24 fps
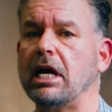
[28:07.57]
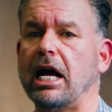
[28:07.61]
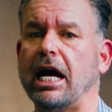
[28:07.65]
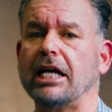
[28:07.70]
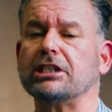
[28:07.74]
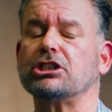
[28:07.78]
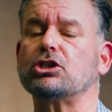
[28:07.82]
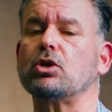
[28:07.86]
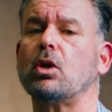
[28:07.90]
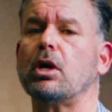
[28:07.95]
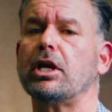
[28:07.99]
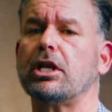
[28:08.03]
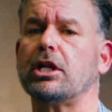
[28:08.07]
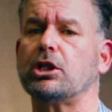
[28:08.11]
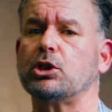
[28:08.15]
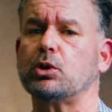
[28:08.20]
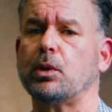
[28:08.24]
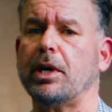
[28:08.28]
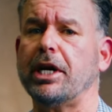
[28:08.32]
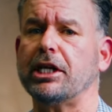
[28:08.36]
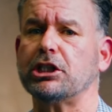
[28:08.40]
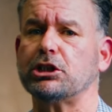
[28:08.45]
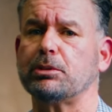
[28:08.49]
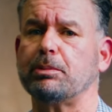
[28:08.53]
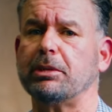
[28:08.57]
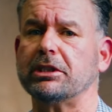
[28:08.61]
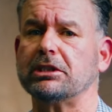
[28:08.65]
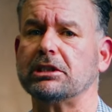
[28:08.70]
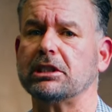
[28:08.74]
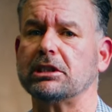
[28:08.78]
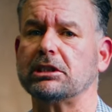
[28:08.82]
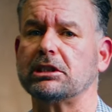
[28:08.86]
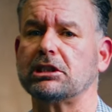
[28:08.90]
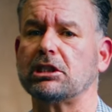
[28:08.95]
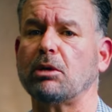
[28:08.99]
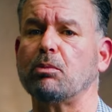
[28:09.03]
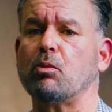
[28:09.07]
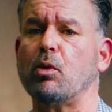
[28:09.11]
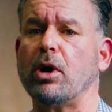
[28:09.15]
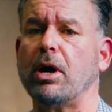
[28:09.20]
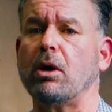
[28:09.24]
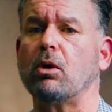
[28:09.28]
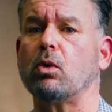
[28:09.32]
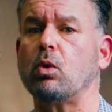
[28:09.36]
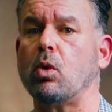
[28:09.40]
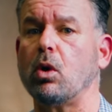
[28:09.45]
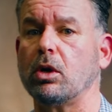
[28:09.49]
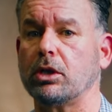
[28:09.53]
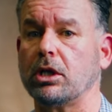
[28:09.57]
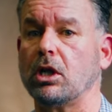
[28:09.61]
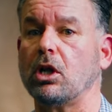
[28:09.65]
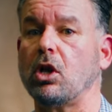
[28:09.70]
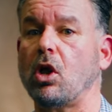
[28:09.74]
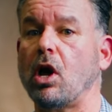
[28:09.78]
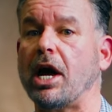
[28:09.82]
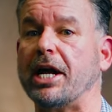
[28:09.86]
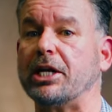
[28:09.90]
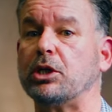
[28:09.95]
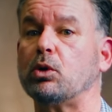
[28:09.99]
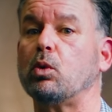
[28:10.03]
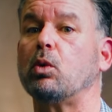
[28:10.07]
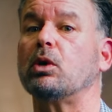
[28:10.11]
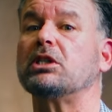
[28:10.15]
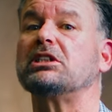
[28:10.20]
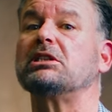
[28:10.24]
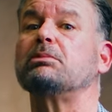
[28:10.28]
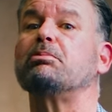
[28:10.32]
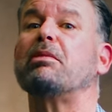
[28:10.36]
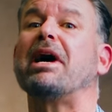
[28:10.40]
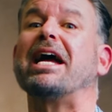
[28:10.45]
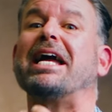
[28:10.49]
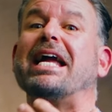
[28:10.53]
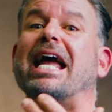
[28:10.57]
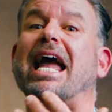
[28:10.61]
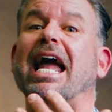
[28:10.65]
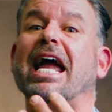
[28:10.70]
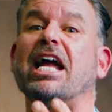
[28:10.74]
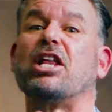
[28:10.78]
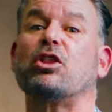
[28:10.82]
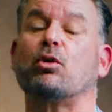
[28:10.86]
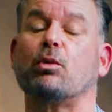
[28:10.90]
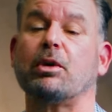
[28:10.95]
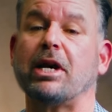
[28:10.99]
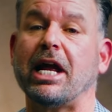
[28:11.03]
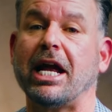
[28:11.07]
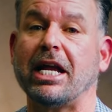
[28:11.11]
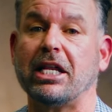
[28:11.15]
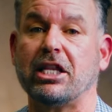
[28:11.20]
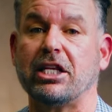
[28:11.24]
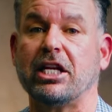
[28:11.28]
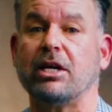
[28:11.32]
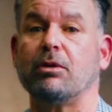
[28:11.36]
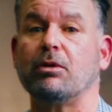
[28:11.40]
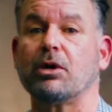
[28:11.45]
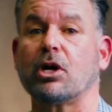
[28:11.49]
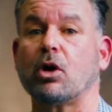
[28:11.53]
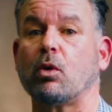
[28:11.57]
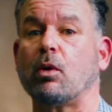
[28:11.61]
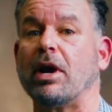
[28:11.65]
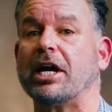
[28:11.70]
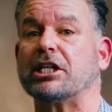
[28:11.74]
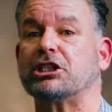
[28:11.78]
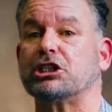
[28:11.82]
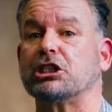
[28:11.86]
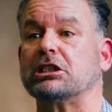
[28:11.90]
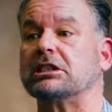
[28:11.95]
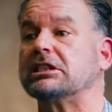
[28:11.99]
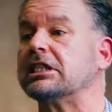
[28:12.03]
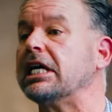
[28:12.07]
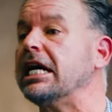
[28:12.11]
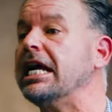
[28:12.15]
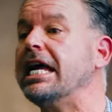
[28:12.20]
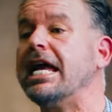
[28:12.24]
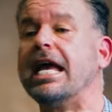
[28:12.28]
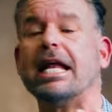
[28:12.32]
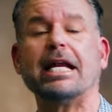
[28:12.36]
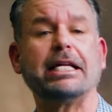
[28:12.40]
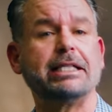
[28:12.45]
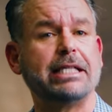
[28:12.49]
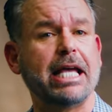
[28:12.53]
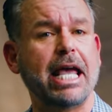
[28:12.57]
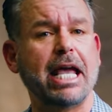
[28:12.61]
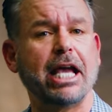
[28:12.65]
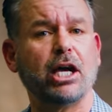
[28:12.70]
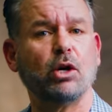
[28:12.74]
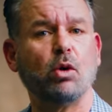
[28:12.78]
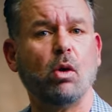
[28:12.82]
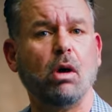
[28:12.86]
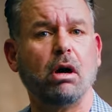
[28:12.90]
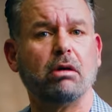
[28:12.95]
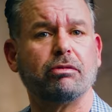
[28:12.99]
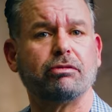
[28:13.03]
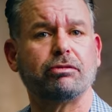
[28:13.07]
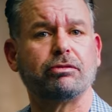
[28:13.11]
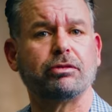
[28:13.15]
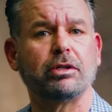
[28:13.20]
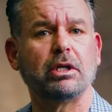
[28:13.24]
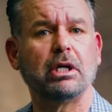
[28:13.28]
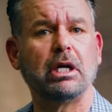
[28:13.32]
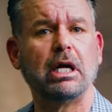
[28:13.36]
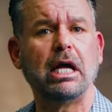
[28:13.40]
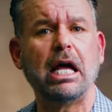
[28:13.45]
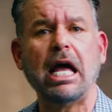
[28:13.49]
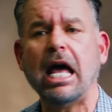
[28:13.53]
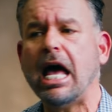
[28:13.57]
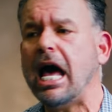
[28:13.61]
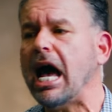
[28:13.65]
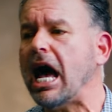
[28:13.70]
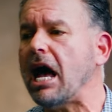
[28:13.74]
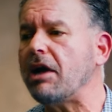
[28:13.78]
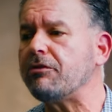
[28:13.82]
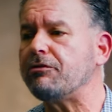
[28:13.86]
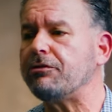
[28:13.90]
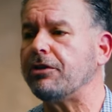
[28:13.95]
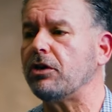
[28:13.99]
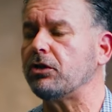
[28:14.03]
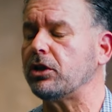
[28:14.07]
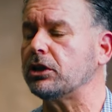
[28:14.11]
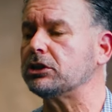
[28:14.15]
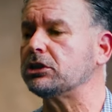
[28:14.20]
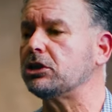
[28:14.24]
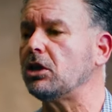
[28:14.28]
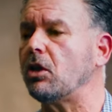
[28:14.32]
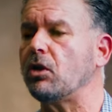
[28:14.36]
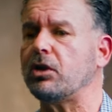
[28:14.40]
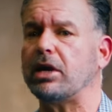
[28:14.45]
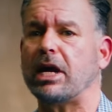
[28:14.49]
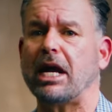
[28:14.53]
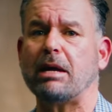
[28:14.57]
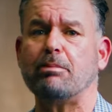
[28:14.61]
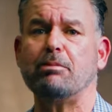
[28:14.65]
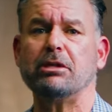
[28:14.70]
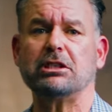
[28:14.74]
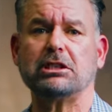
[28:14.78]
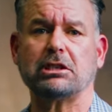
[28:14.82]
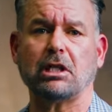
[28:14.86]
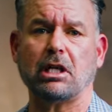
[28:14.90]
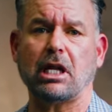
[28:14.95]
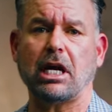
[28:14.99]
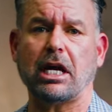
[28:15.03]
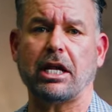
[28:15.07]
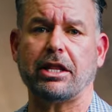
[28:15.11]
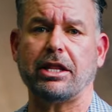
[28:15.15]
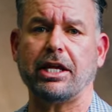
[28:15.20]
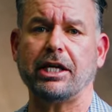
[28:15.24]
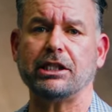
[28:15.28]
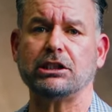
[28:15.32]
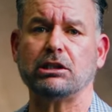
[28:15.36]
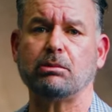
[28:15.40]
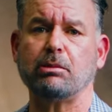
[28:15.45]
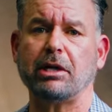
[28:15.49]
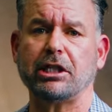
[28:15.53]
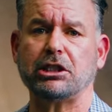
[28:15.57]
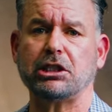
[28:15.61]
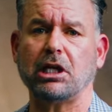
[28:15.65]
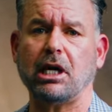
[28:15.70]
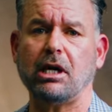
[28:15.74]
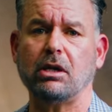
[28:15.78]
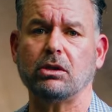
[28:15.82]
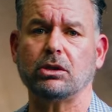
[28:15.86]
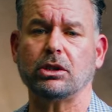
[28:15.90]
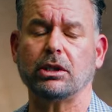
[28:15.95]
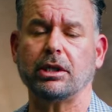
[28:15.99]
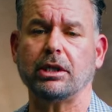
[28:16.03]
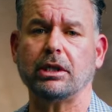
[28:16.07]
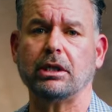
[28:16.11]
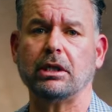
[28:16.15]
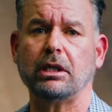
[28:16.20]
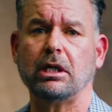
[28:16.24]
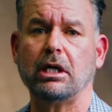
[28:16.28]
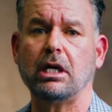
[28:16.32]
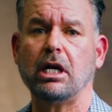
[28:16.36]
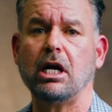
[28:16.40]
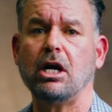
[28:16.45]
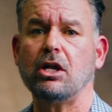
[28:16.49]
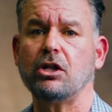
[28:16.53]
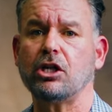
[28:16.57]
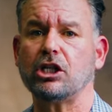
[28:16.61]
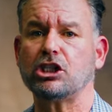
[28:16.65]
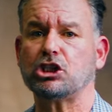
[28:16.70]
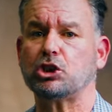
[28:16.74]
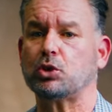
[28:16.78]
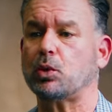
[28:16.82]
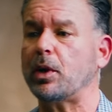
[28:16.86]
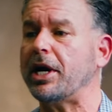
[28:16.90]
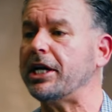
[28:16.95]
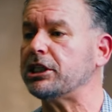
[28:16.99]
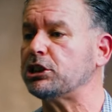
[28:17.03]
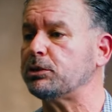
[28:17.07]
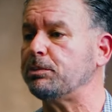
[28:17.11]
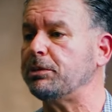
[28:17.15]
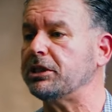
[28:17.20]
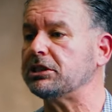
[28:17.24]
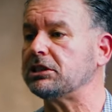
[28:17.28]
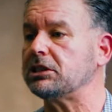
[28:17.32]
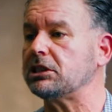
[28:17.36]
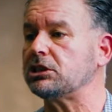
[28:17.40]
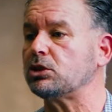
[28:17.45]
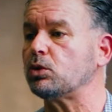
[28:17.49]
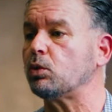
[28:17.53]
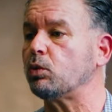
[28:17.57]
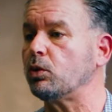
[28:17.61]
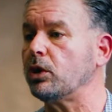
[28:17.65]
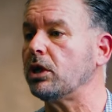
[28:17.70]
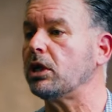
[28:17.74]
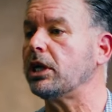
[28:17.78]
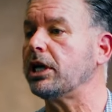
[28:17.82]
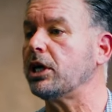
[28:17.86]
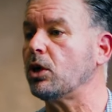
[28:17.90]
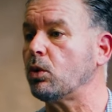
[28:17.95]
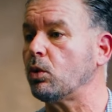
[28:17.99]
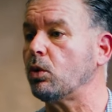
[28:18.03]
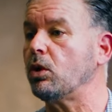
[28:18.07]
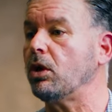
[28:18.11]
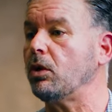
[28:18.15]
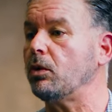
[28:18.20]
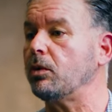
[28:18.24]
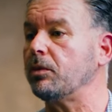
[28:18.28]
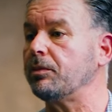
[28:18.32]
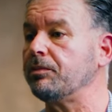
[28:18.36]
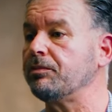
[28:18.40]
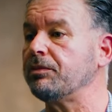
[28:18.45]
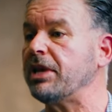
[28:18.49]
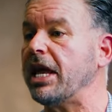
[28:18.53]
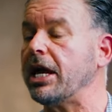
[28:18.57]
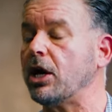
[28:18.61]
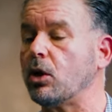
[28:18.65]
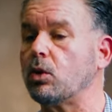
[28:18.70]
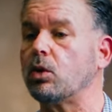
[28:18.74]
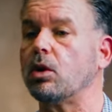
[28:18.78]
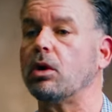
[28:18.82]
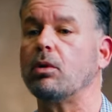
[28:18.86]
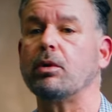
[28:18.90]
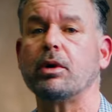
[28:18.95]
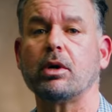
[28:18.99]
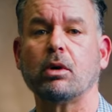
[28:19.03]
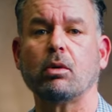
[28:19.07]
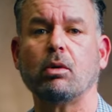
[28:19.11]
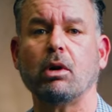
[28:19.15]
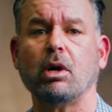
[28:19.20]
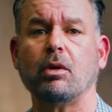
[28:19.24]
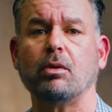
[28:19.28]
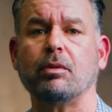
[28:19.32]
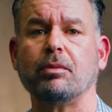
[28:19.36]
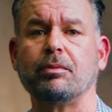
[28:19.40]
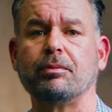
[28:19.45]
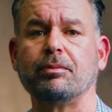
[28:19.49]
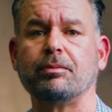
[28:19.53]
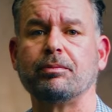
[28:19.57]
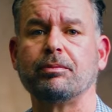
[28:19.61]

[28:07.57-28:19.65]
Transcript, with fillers: I started the trash business somewhere along the line towards my eighth or ninth year in corrections. It had taken off. I felt as though that I missed a lot of things in my childhood. This trash business really grew and grew and grew.